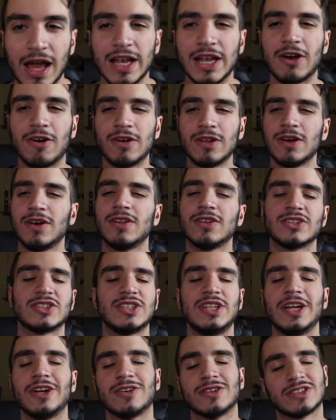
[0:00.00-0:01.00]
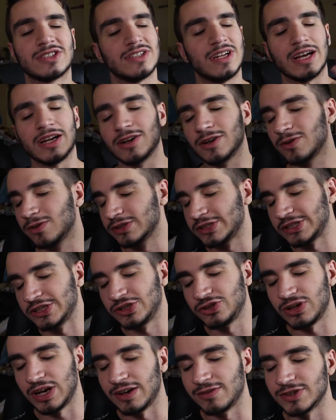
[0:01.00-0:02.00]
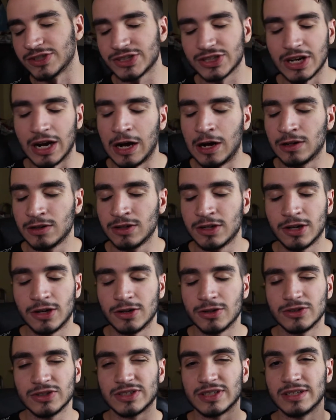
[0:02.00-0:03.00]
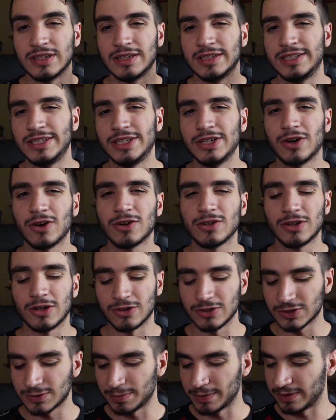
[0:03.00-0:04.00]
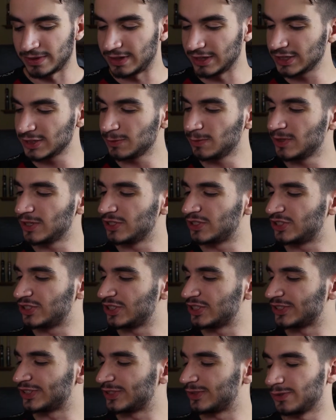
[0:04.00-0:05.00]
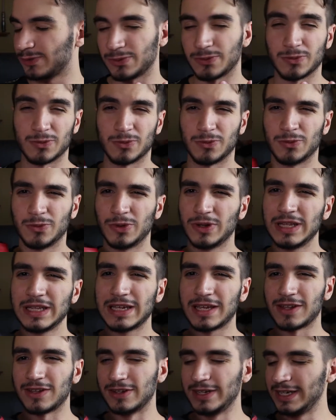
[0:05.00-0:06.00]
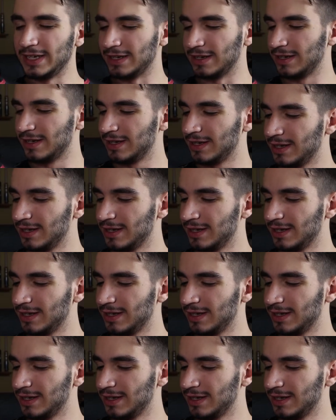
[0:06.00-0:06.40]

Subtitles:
Now I know there's sneakers like, of course, the Travis Scott lows and the Dior lows, but this one is just really clean.